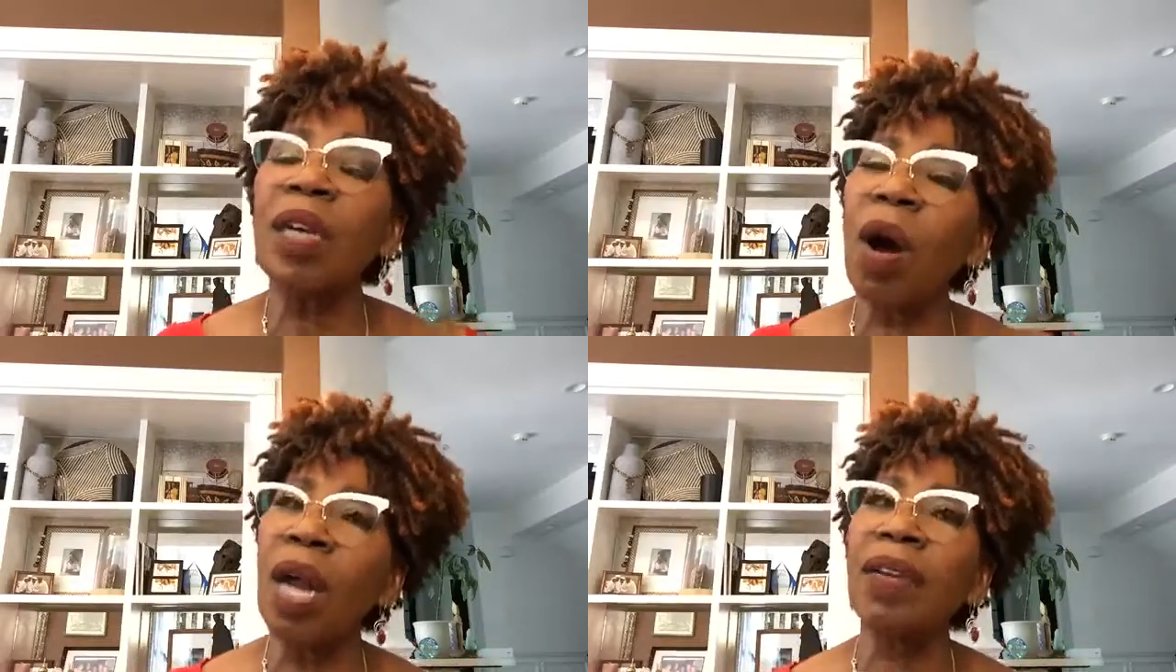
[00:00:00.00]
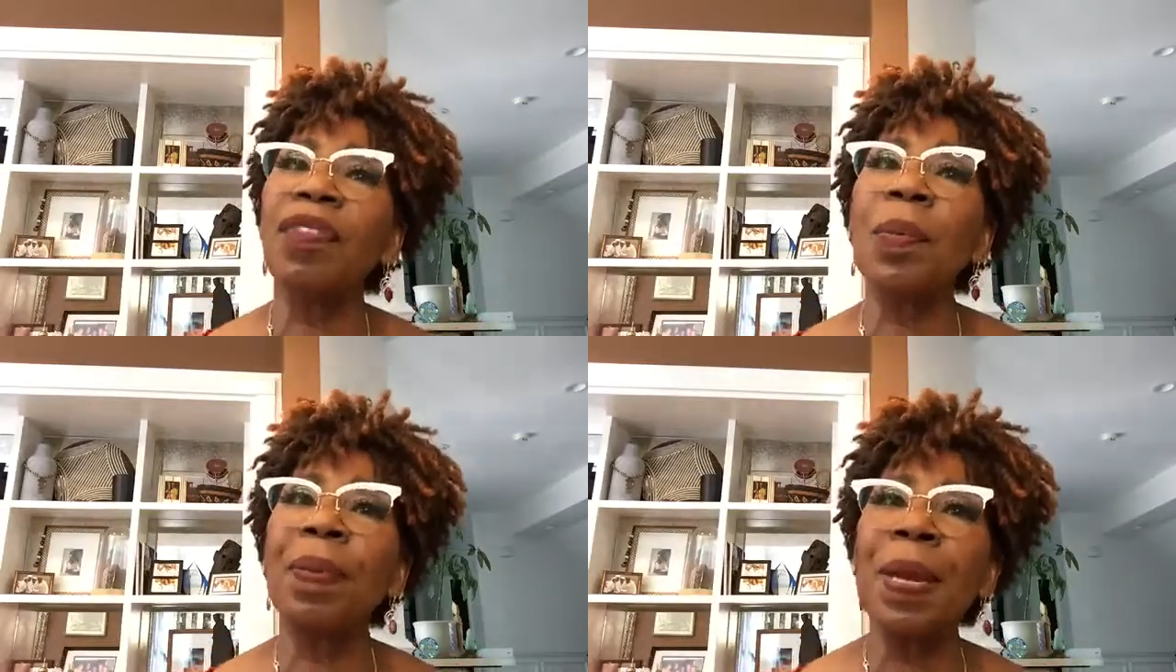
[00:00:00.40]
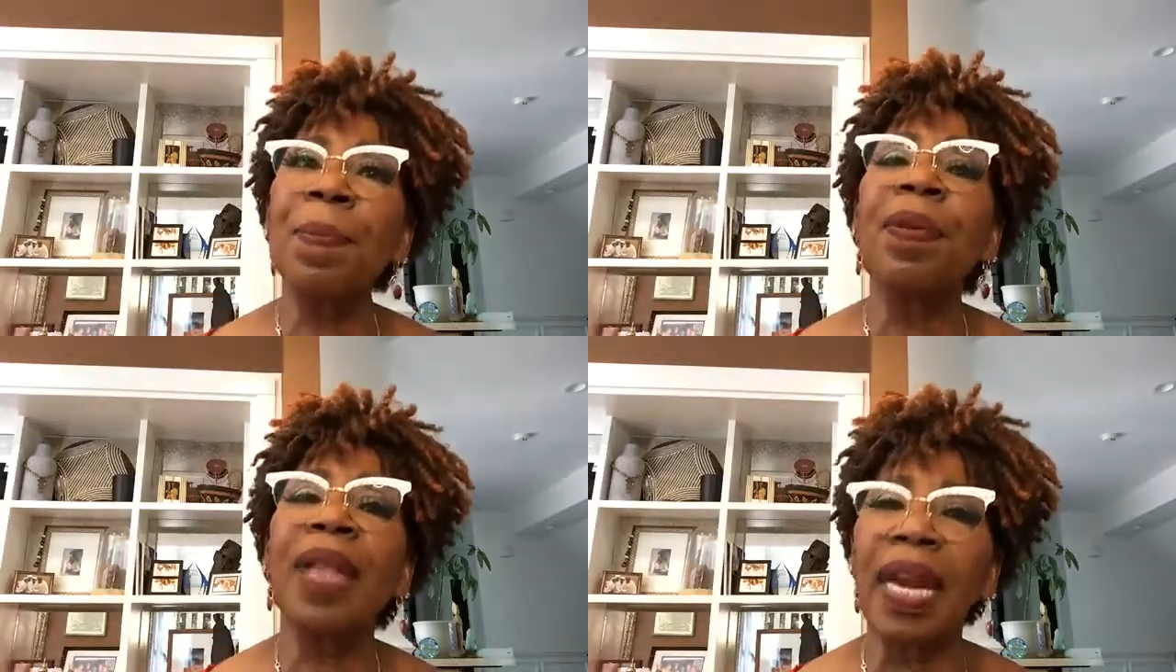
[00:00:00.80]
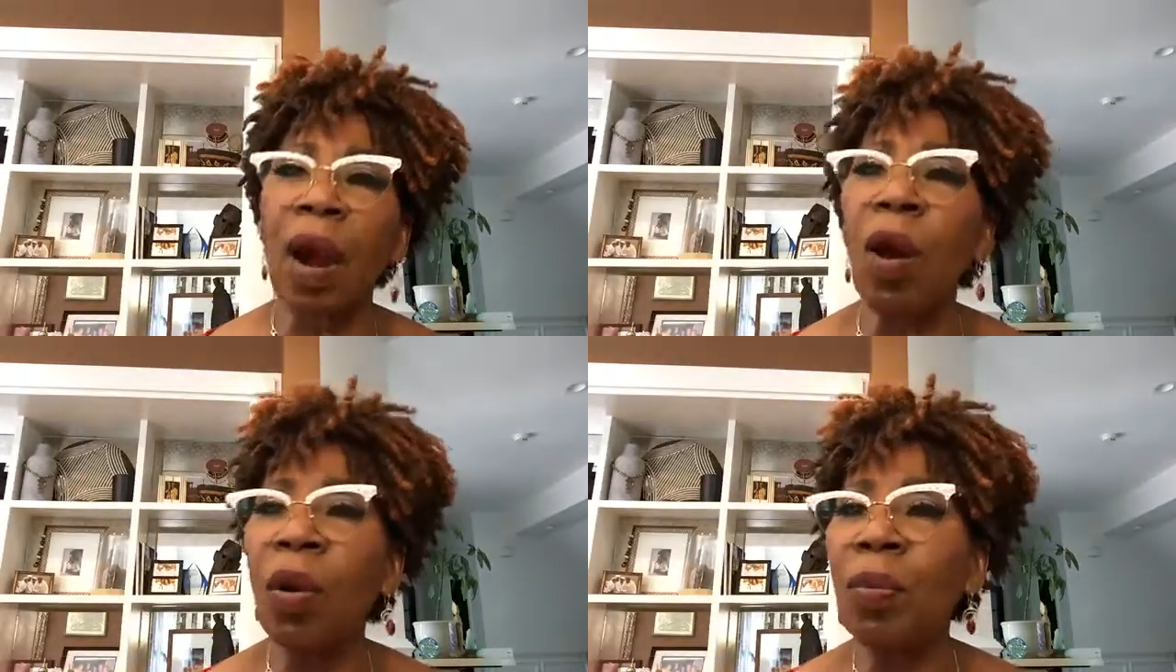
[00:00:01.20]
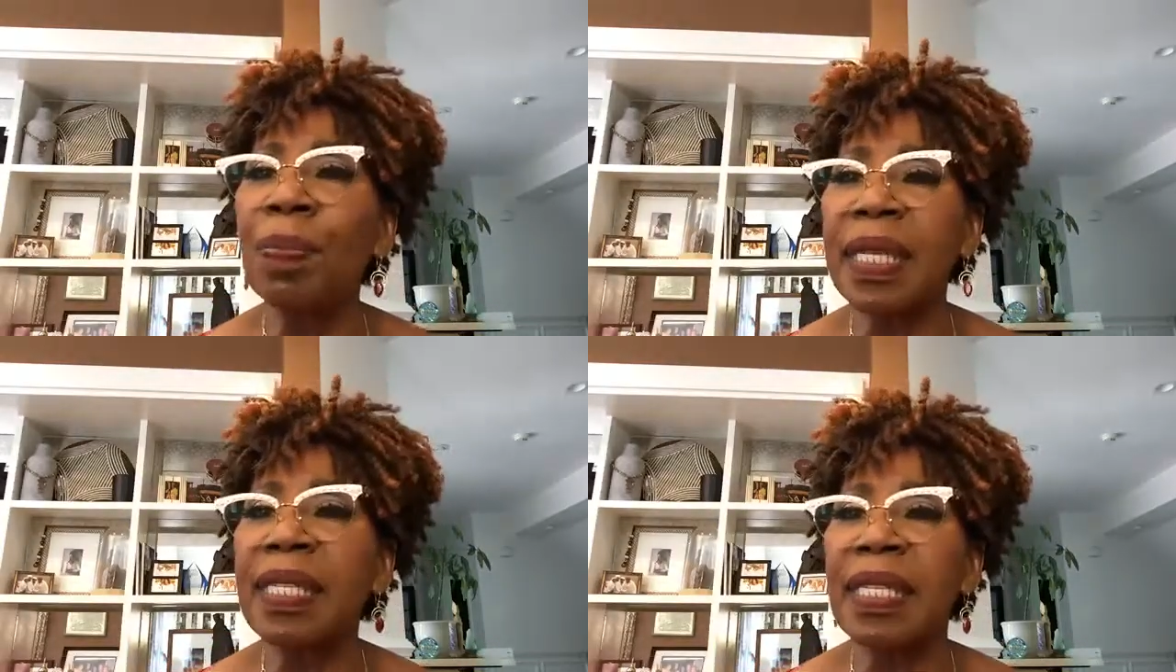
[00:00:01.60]
all of you people that own
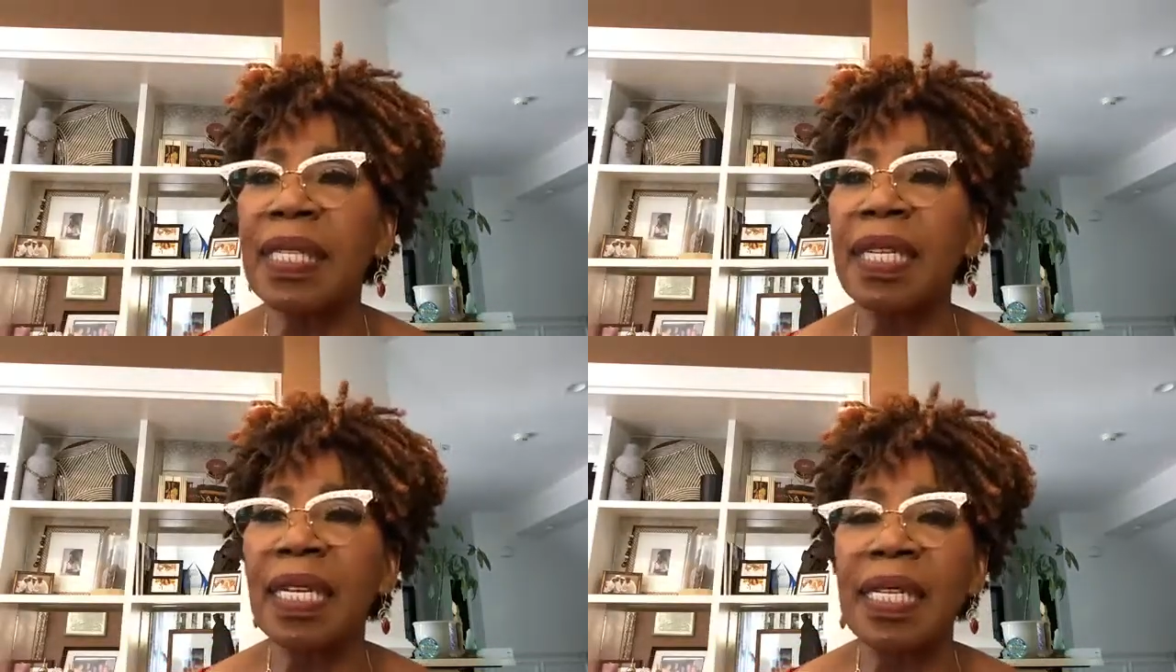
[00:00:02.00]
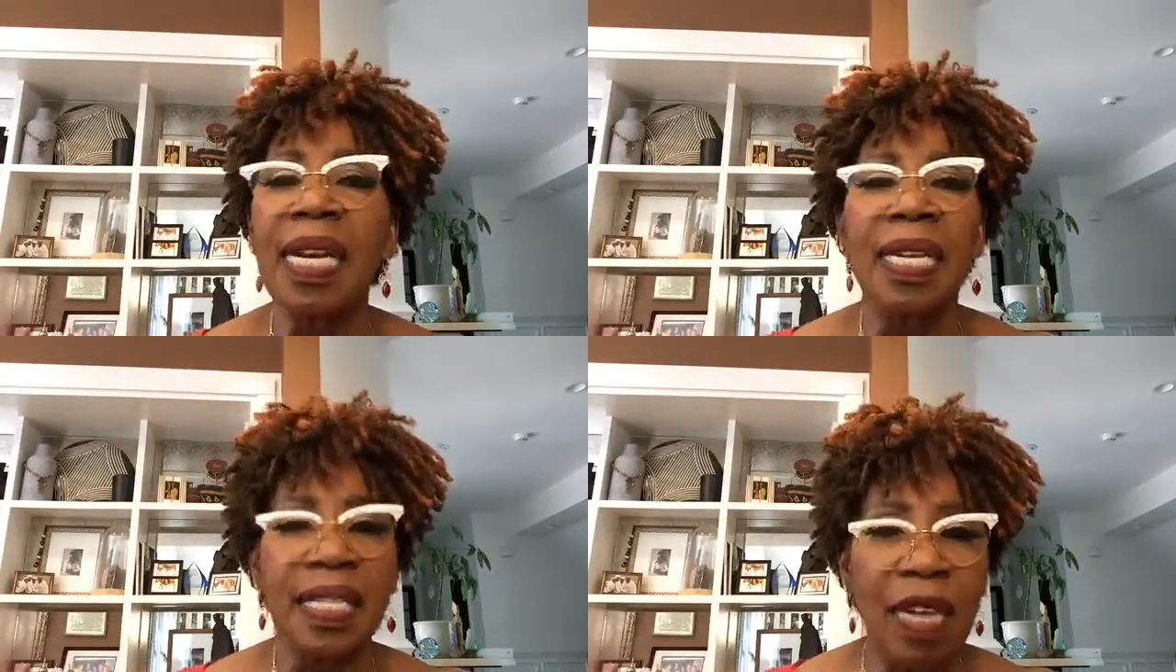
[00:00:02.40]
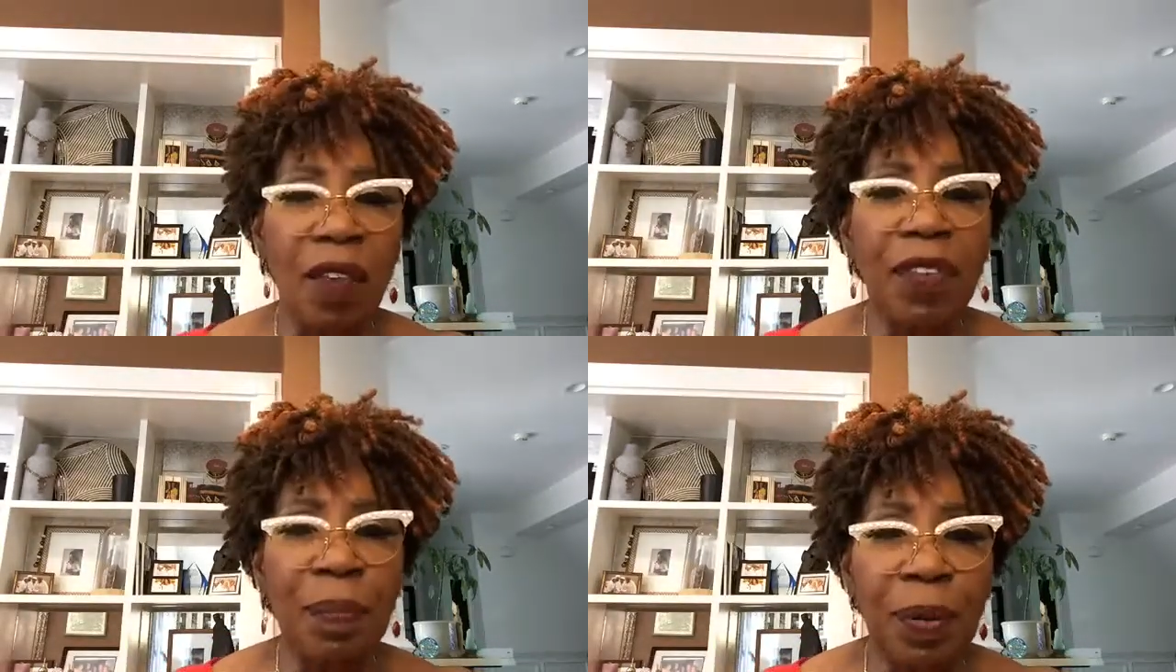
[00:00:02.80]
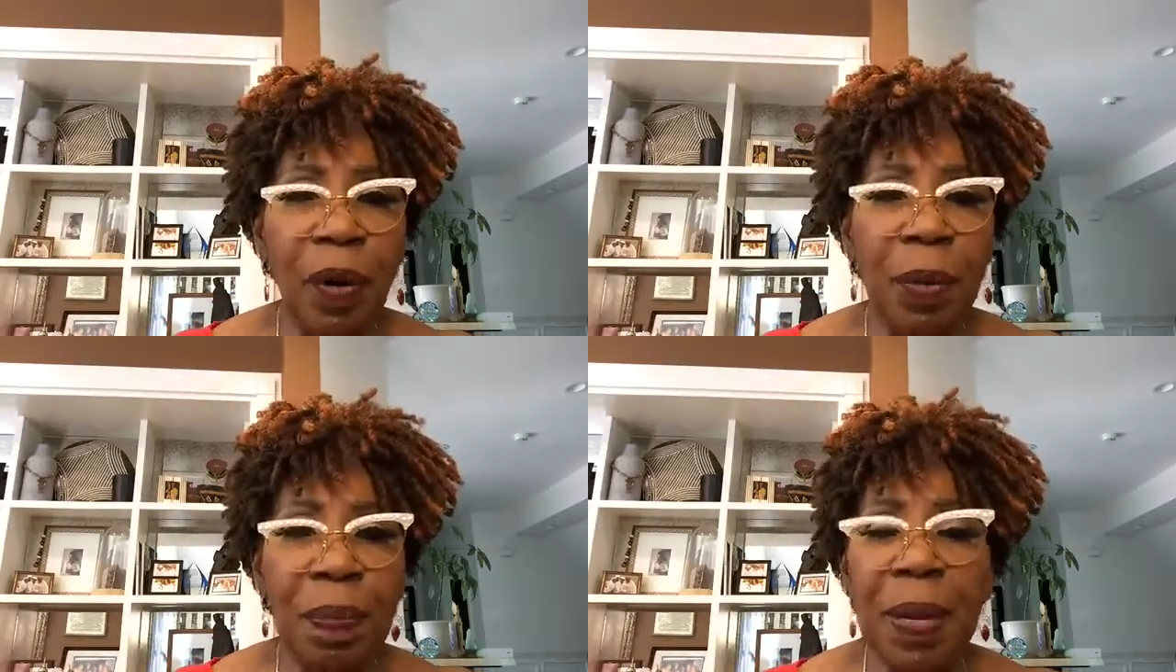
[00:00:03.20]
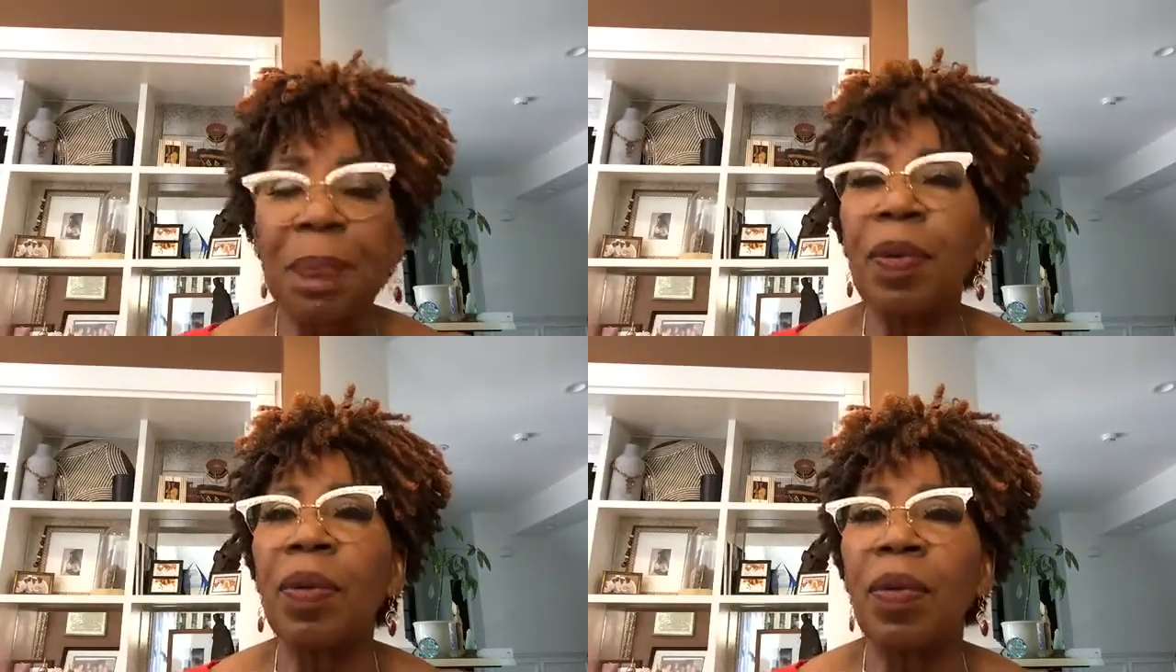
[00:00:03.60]
businesses, self-employed
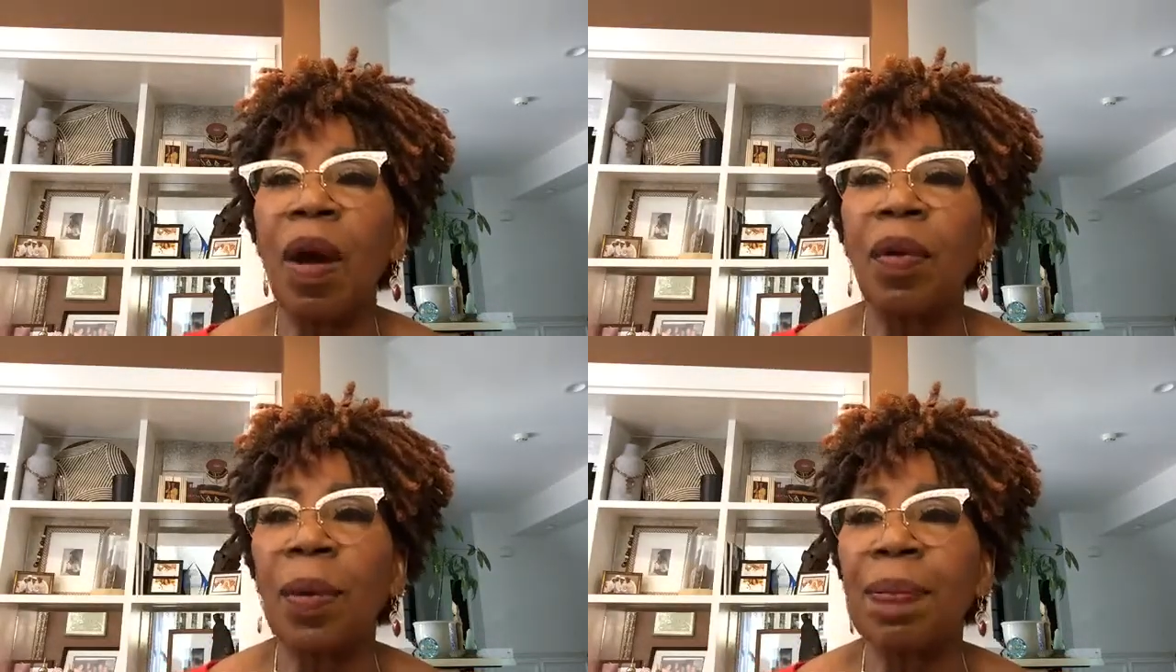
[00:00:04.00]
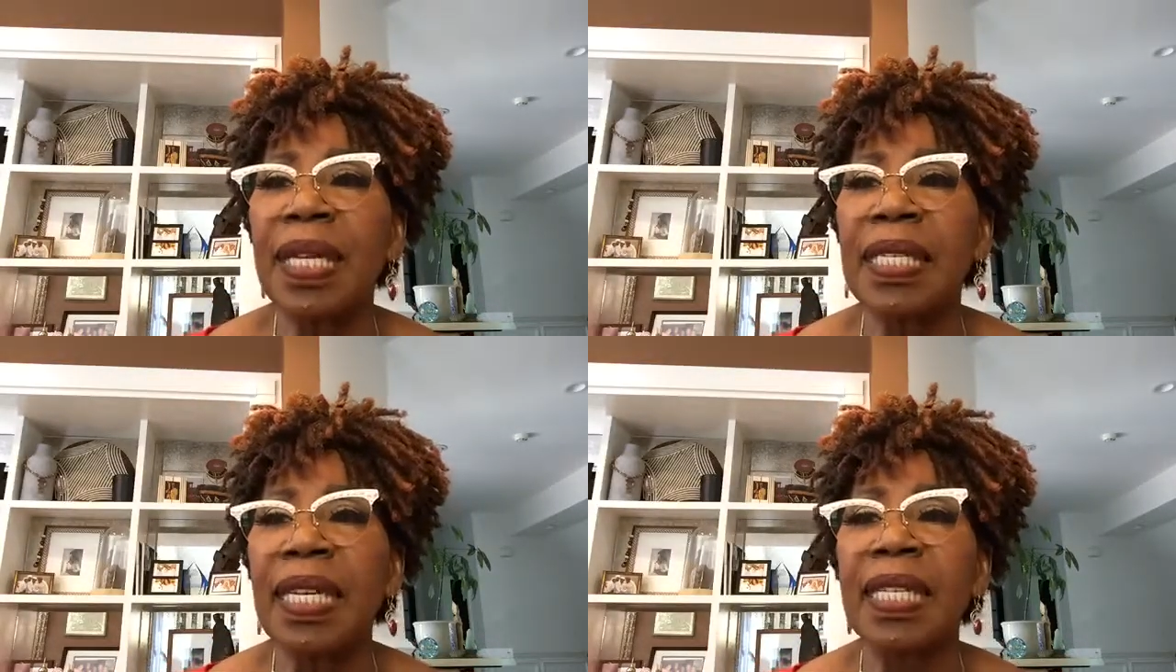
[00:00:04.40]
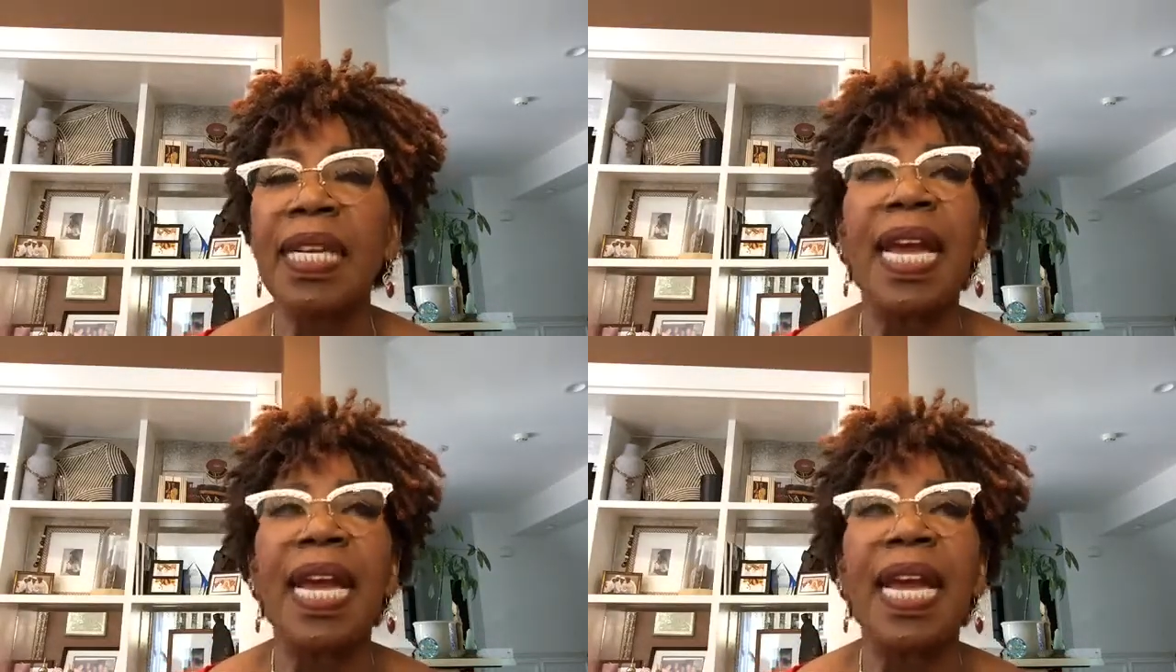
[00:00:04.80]
people who own a business,